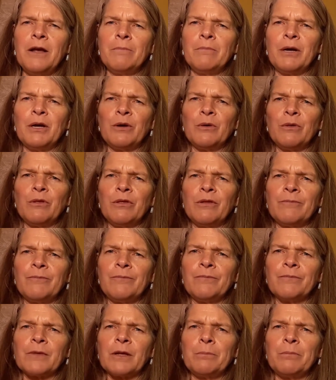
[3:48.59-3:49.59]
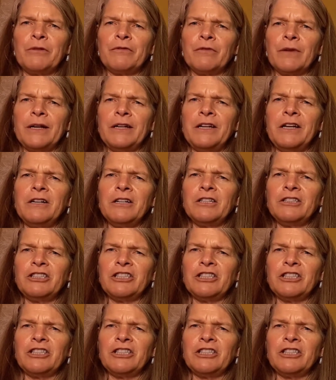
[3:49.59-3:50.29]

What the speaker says: both befriending our